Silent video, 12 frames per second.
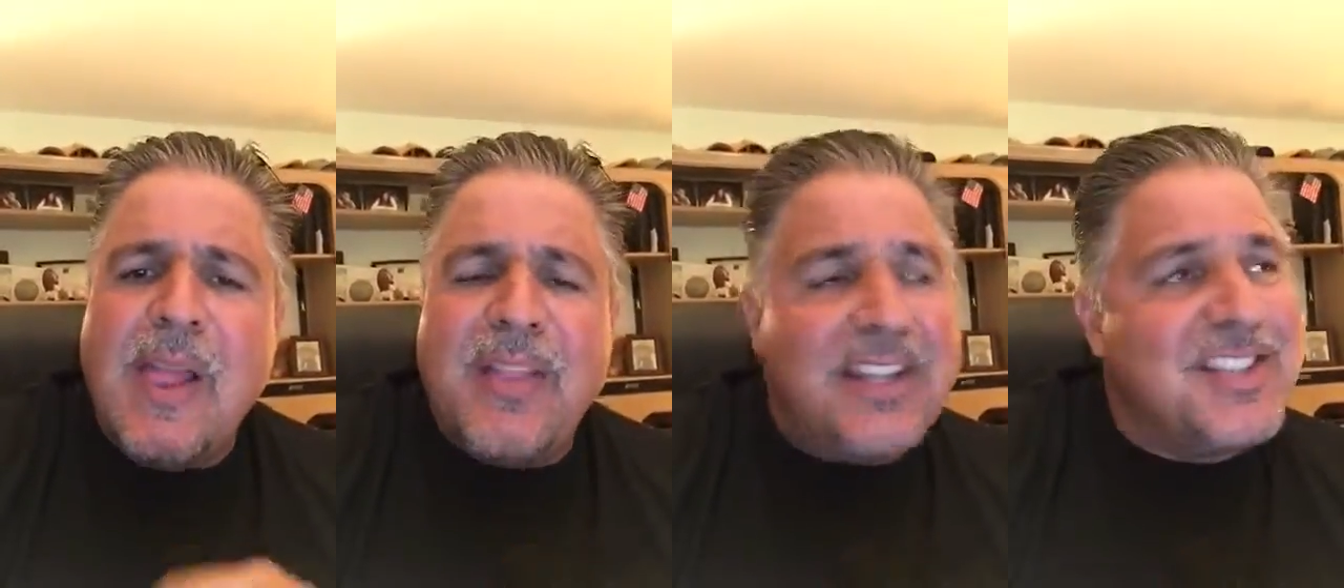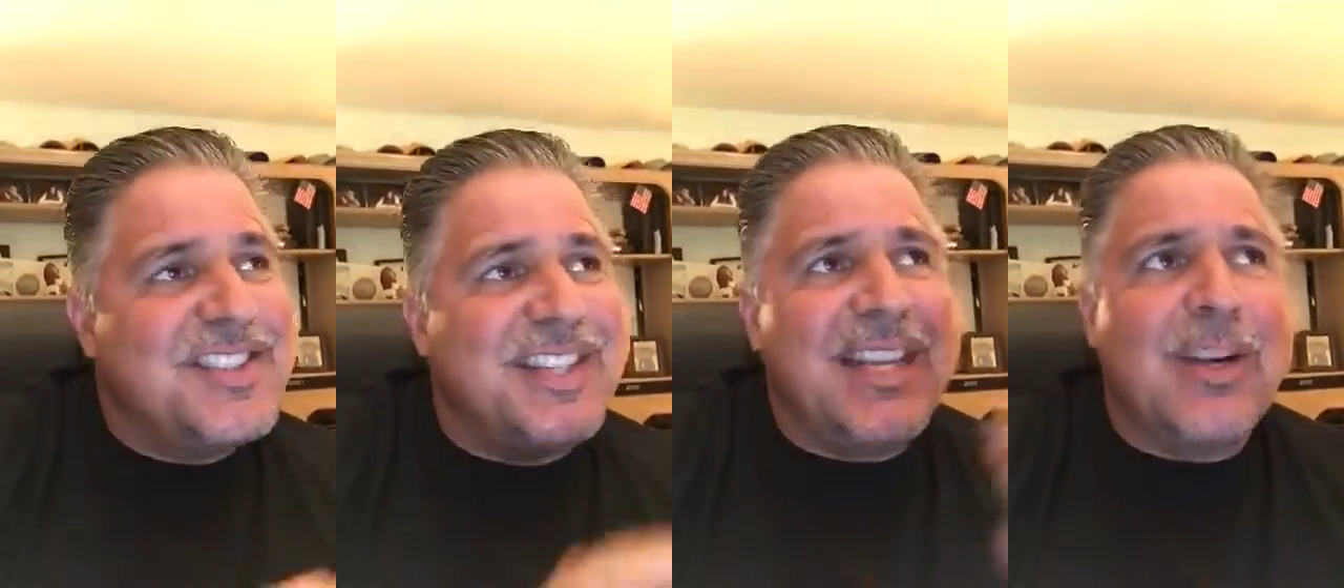That's
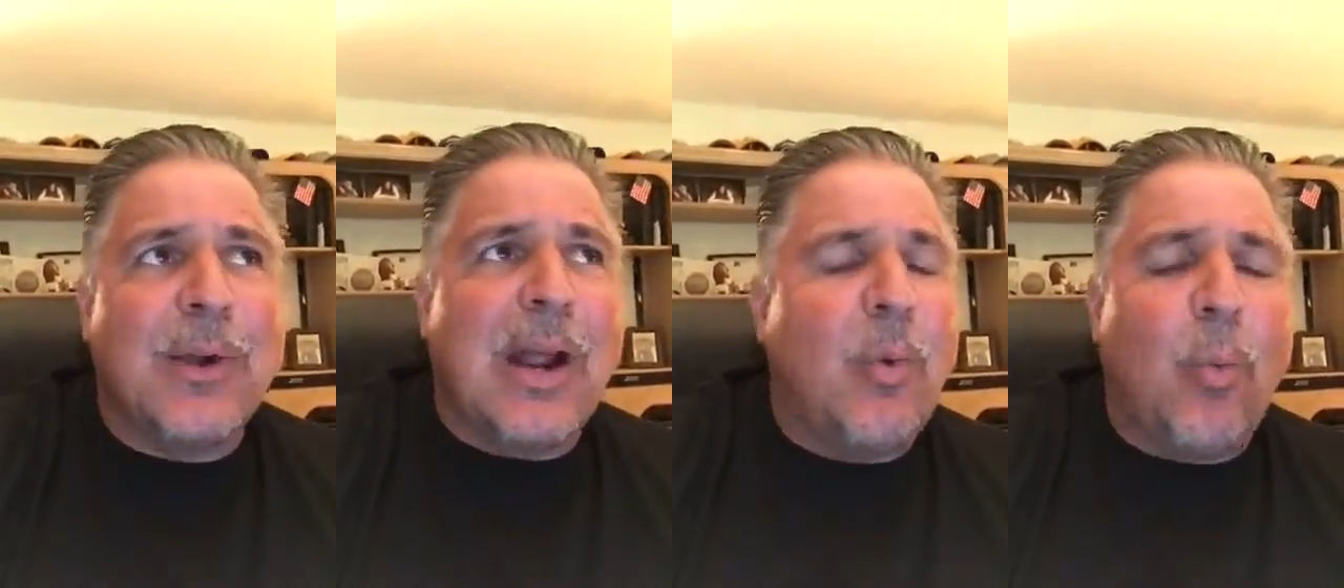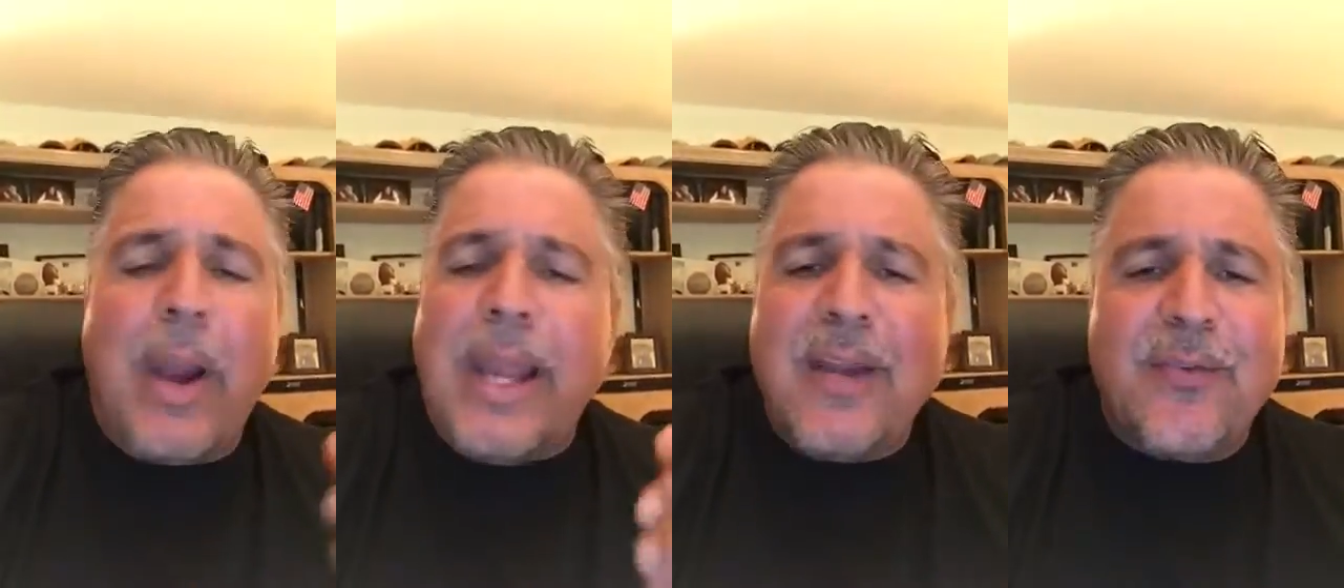sitting around
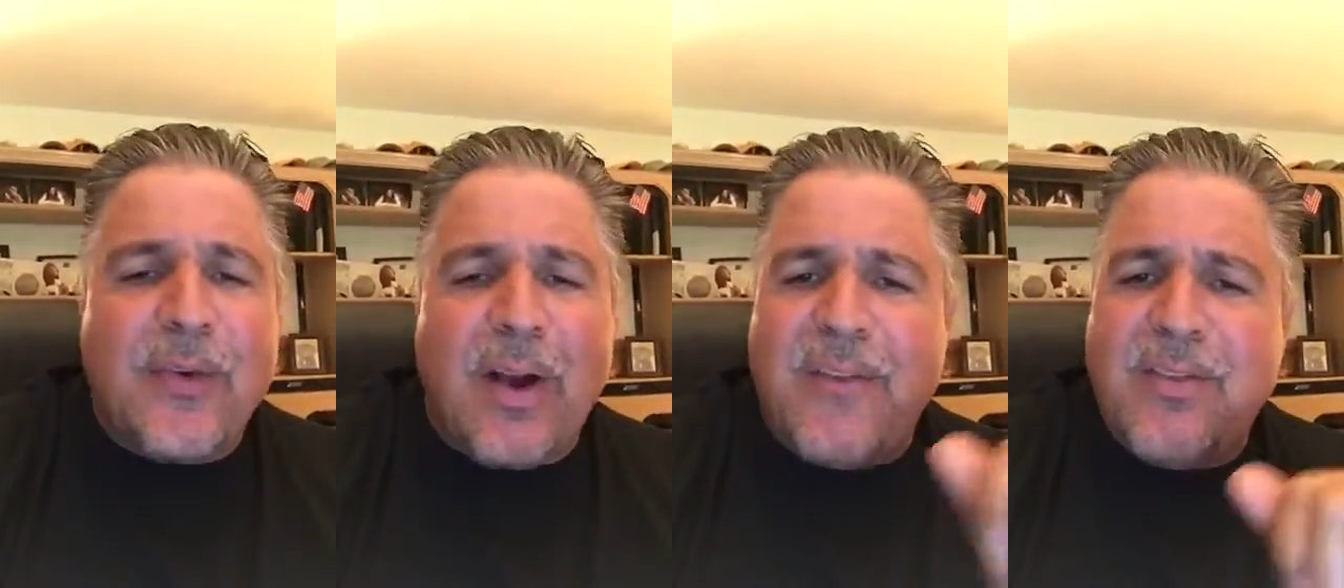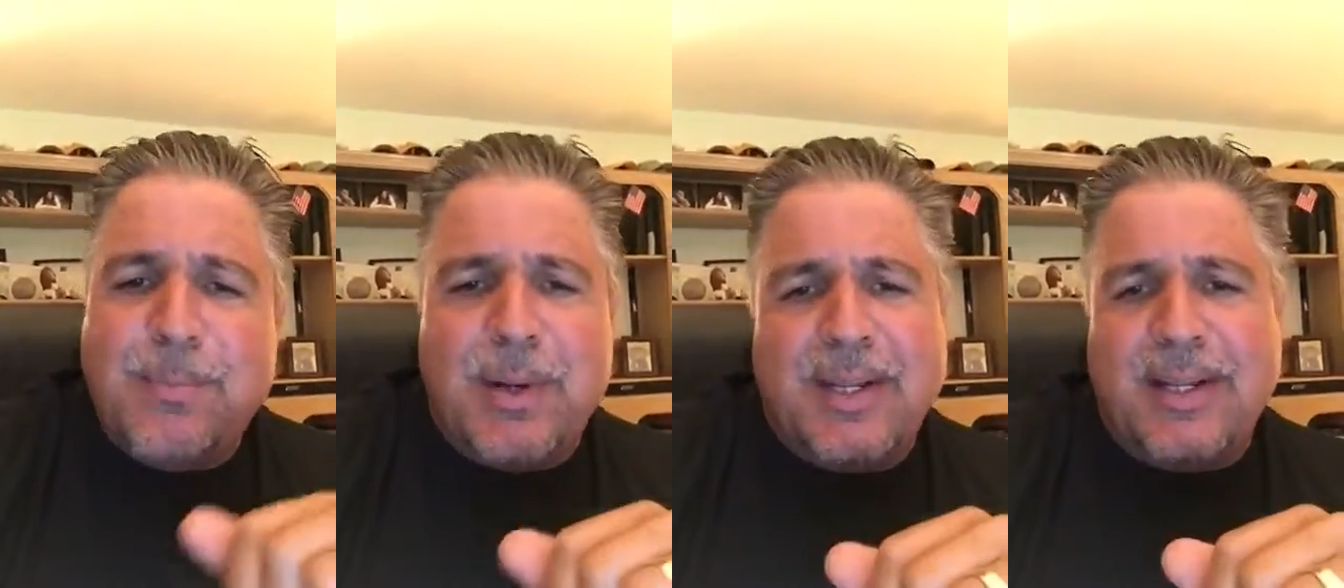waiting for
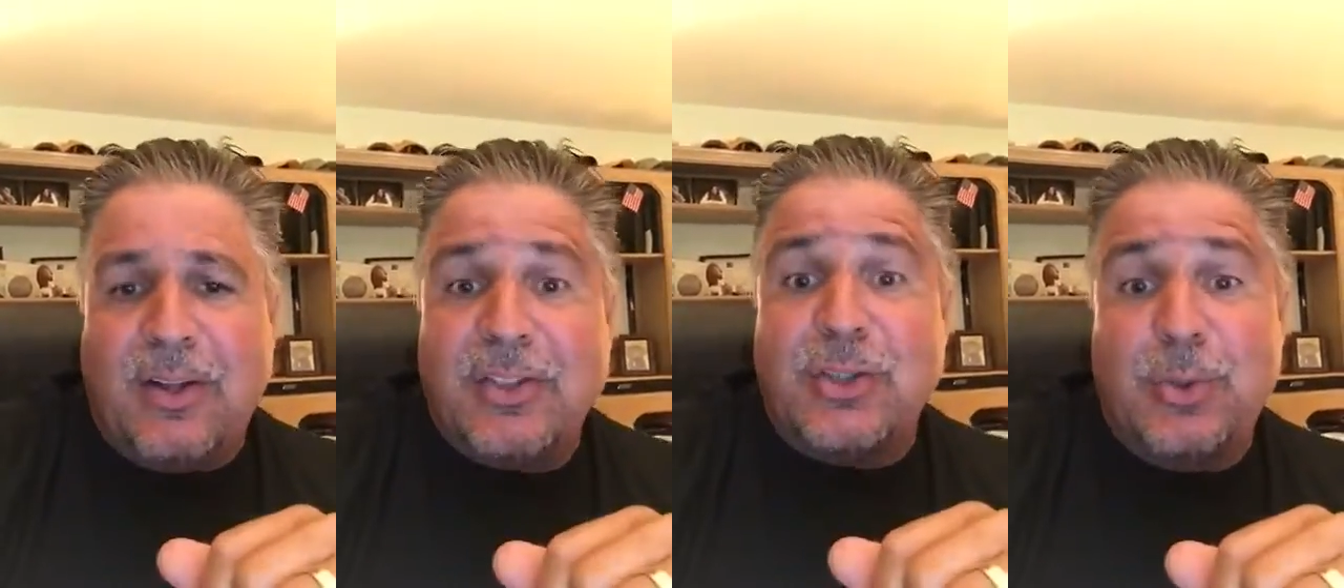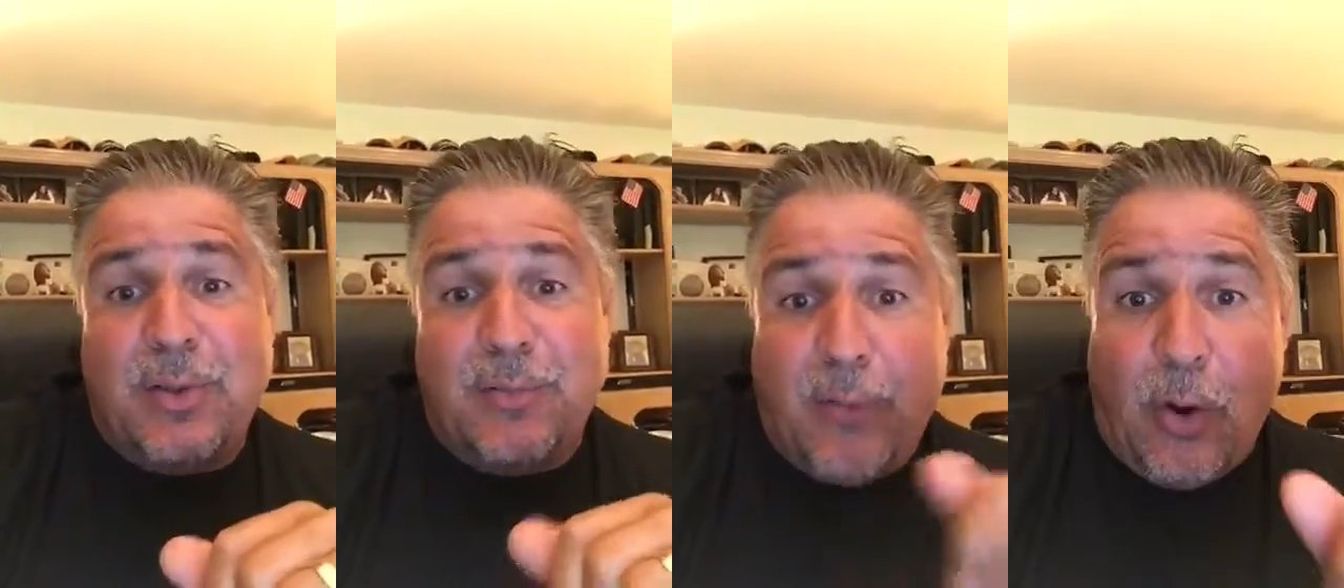everybody else to do
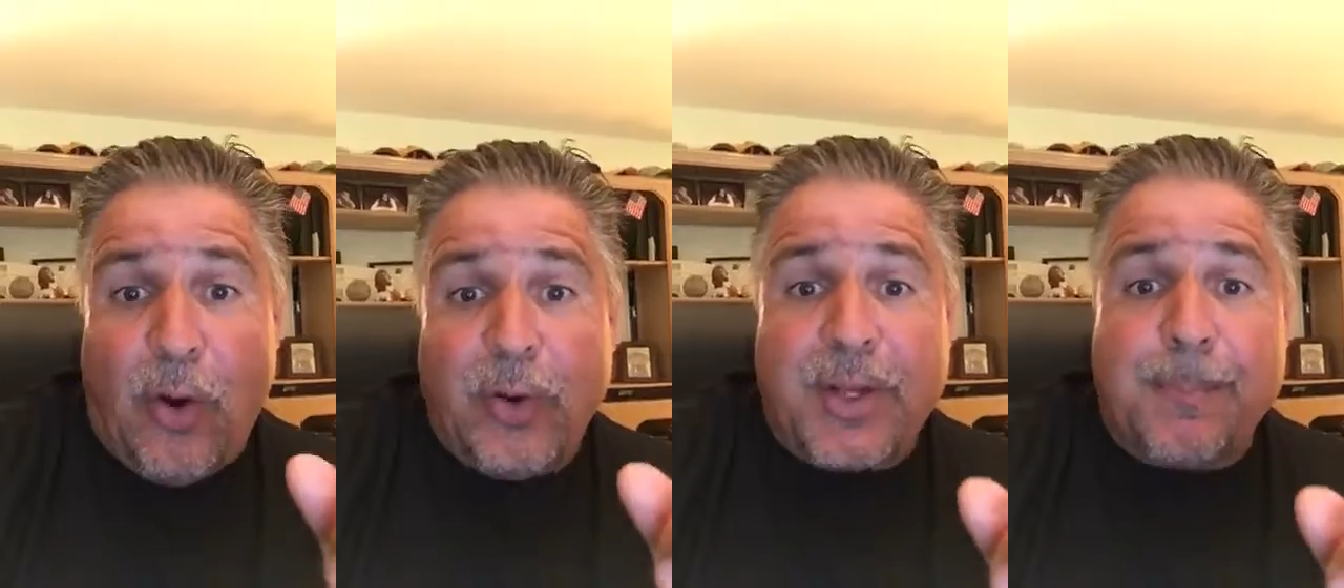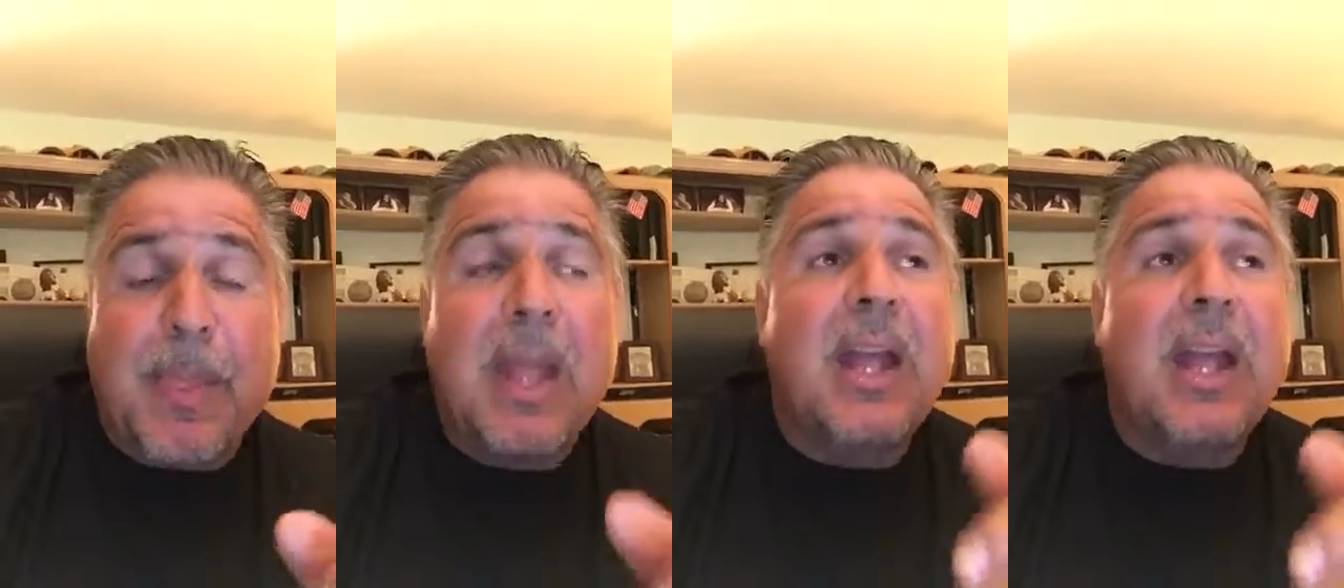the volume.